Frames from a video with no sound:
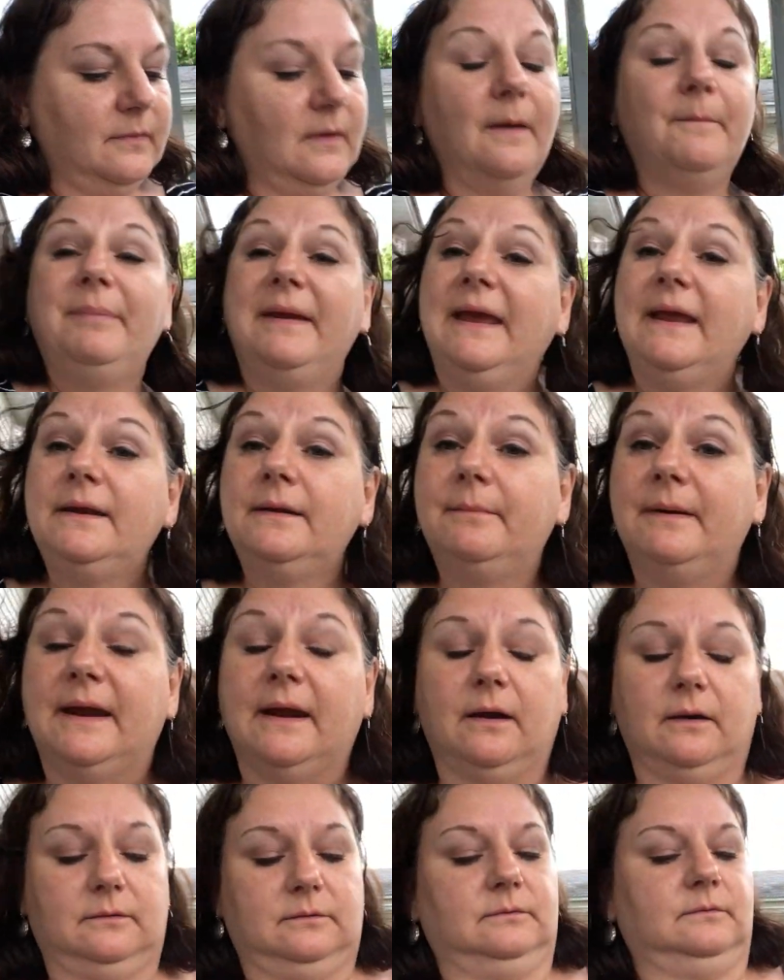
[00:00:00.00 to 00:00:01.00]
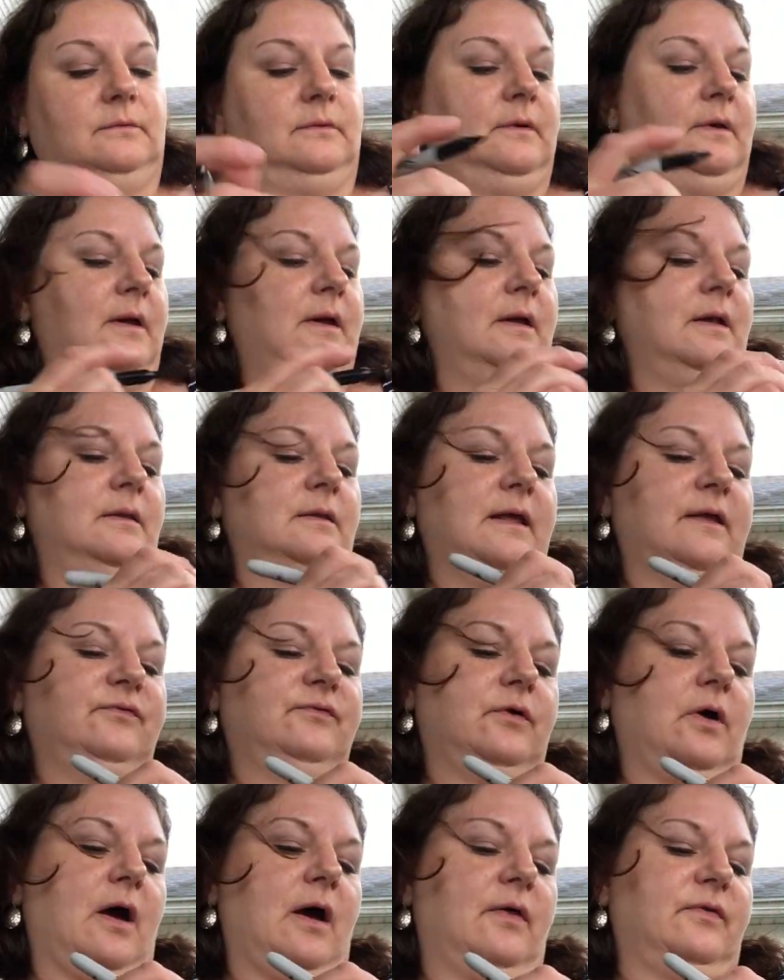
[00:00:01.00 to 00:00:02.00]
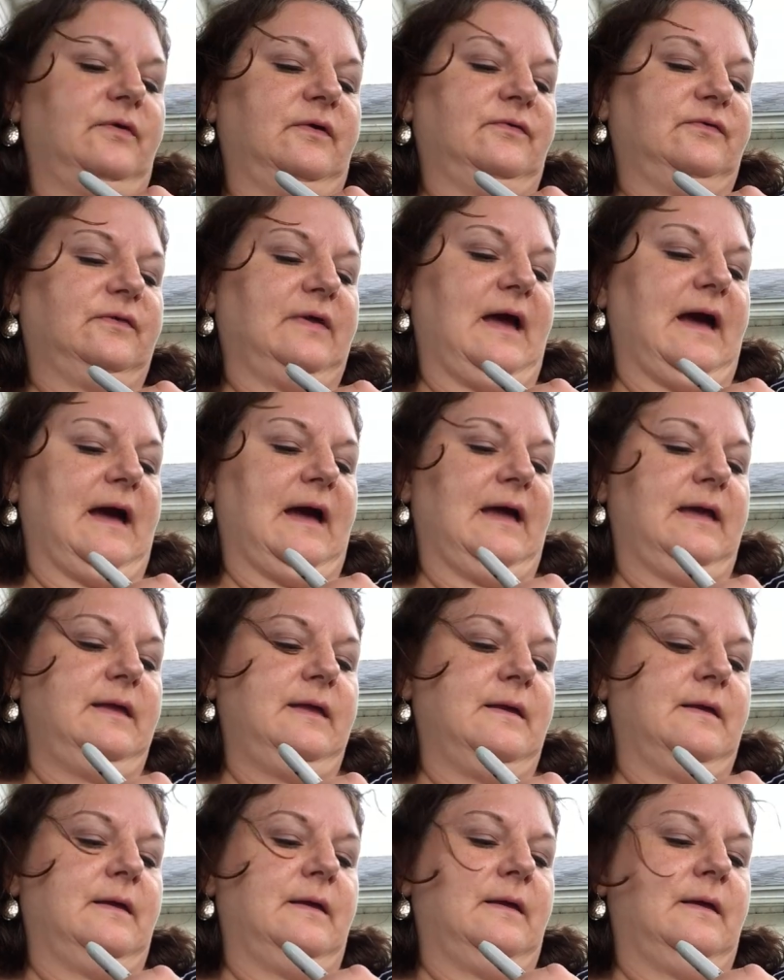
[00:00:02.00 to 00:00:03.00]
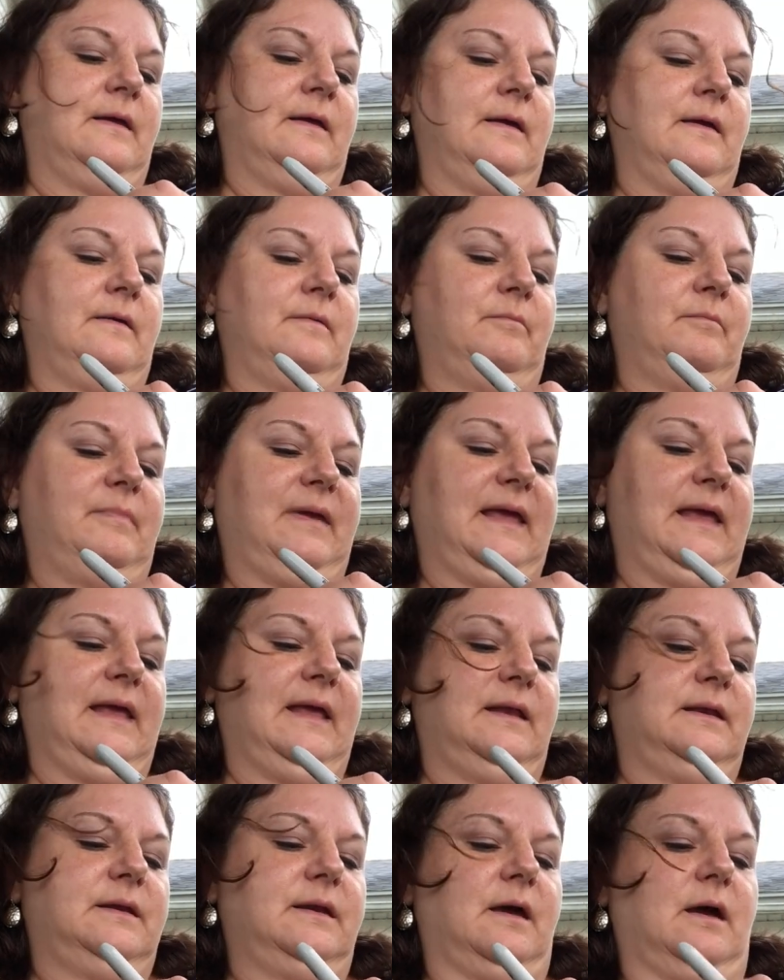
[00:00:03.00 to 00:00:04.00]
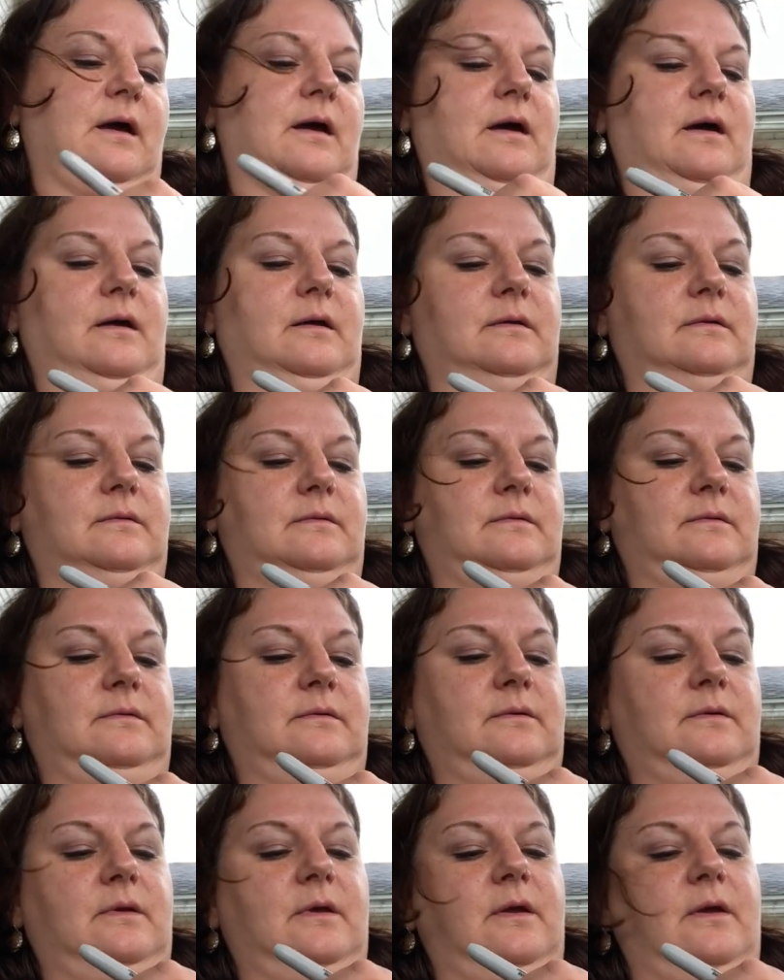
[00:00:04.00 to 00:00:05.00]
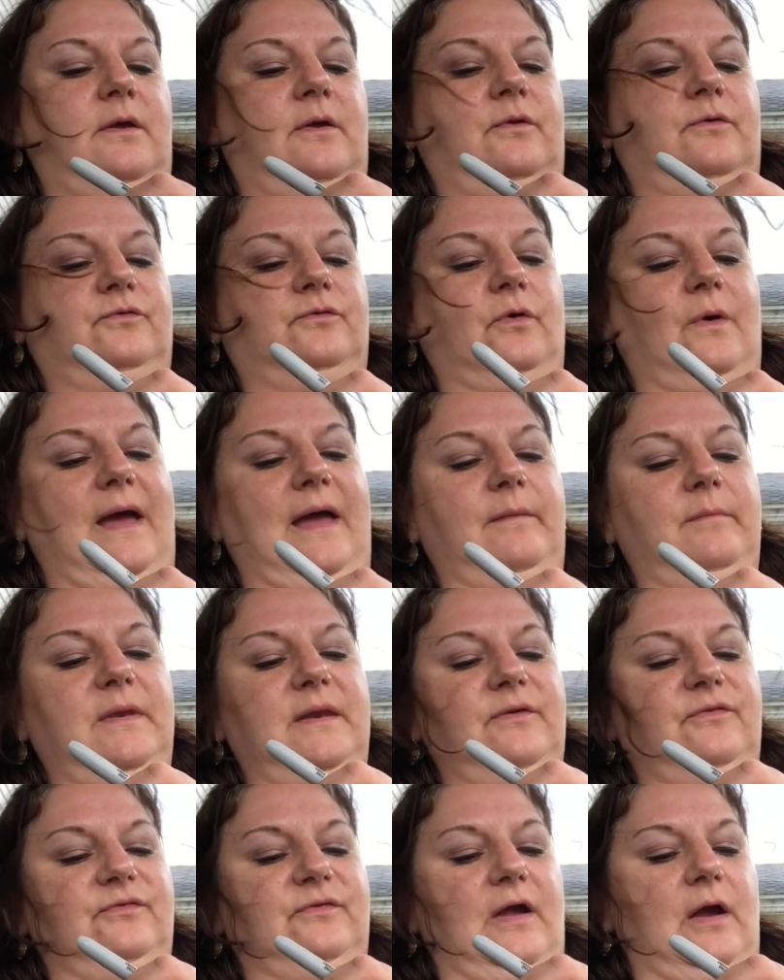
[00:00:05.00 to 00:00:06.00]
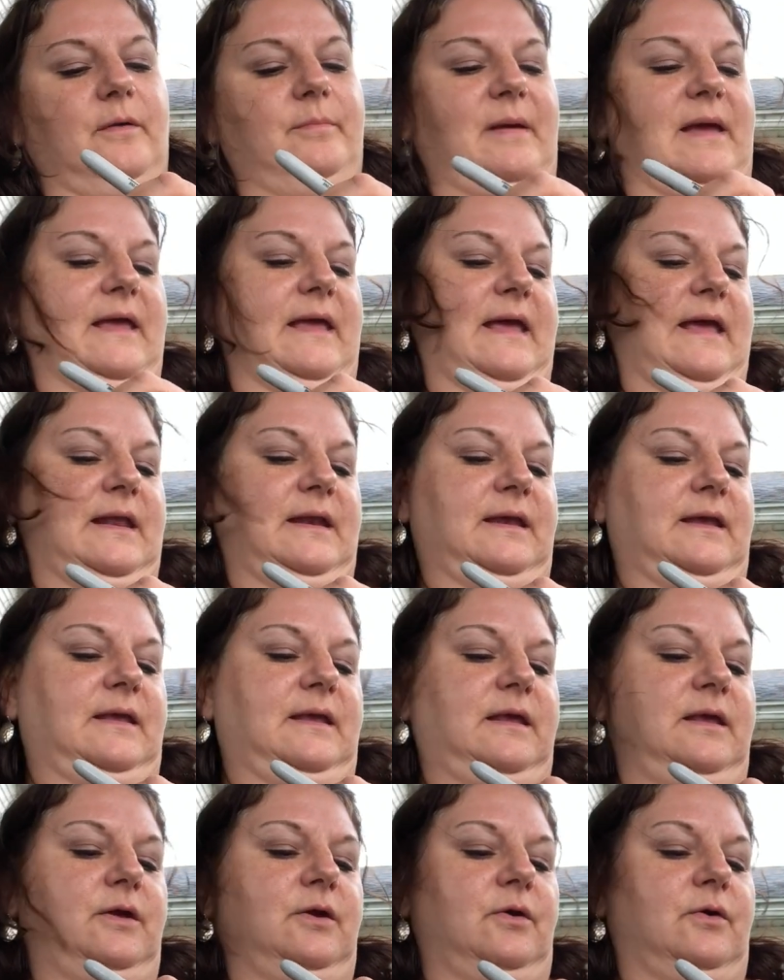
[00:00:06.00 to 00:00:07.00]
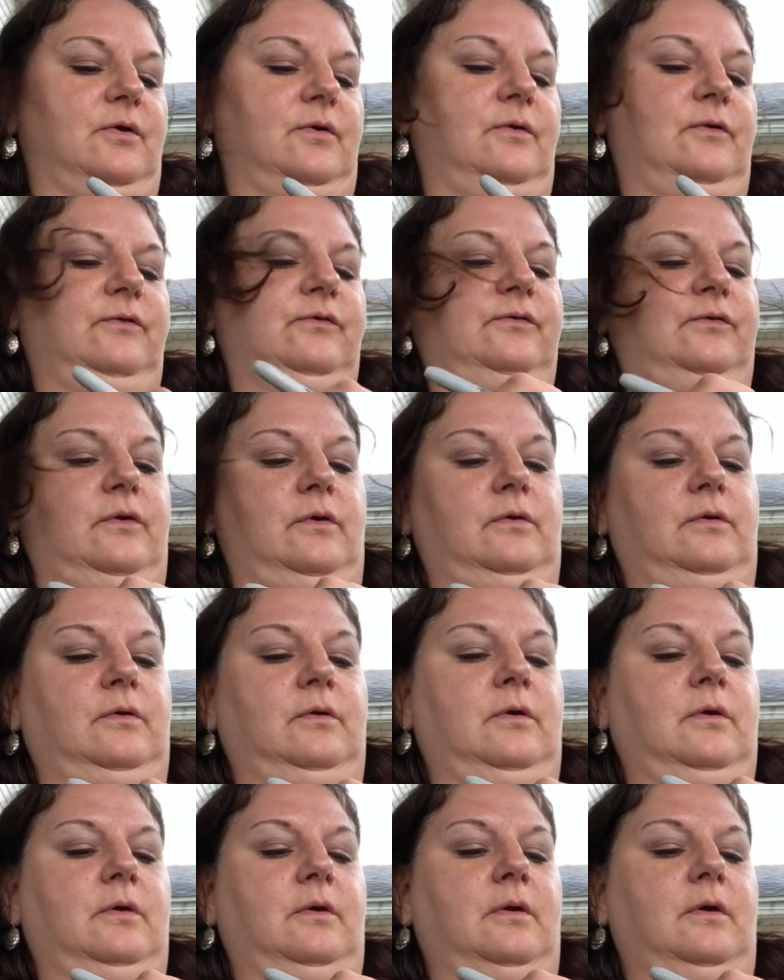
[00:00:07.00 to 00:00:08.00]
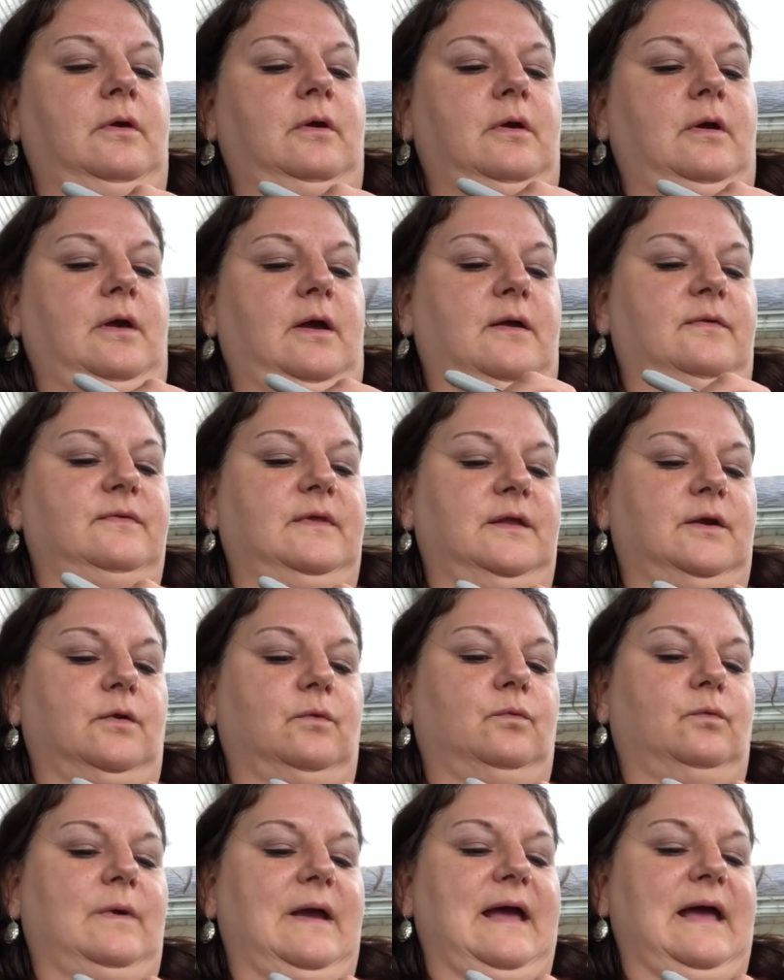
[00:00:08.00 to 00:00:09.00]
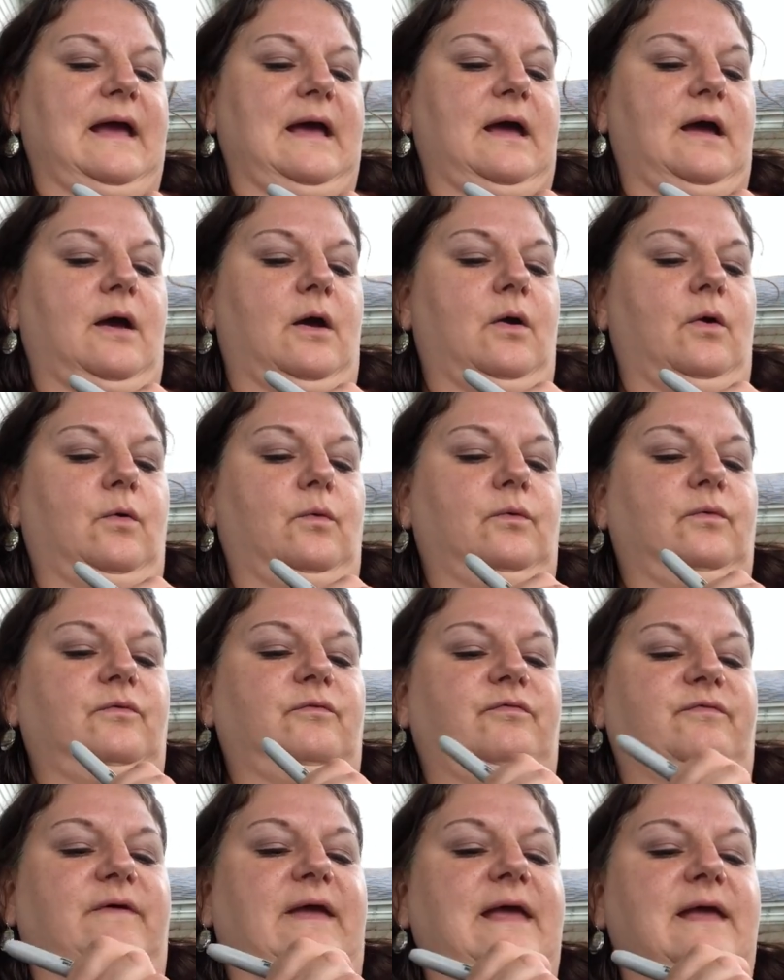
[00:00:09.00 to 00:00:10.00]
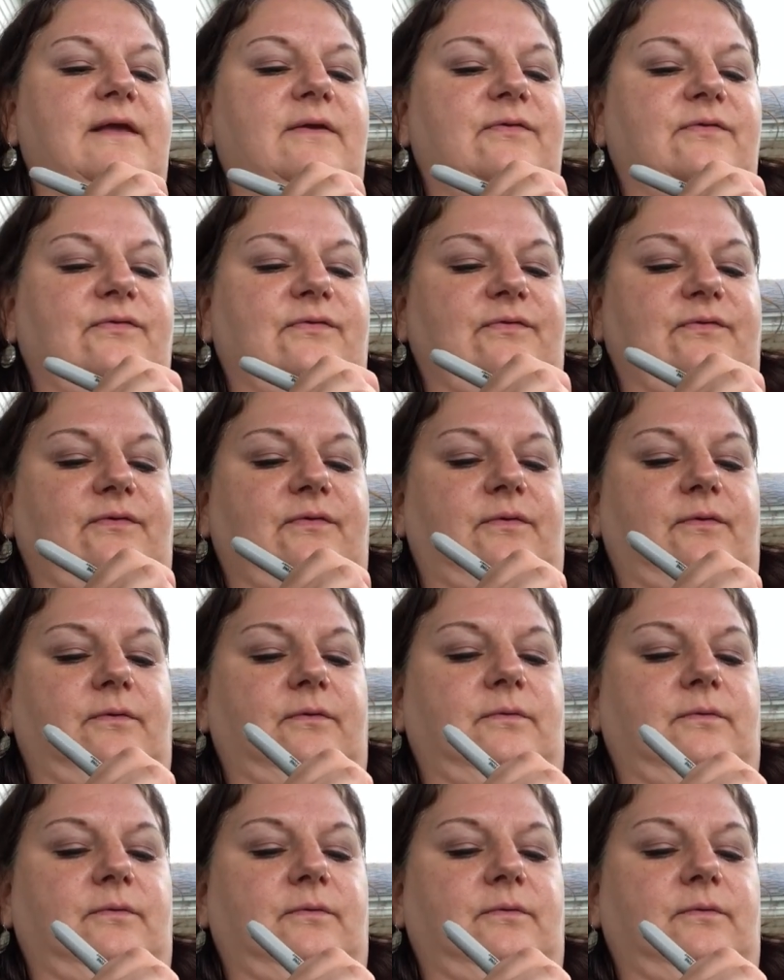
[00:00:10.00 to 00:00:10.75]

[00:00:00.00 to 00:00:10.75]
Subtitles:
a panda bear? Let's call this guy Panda. So I'm going to start by adding ears and then a round face.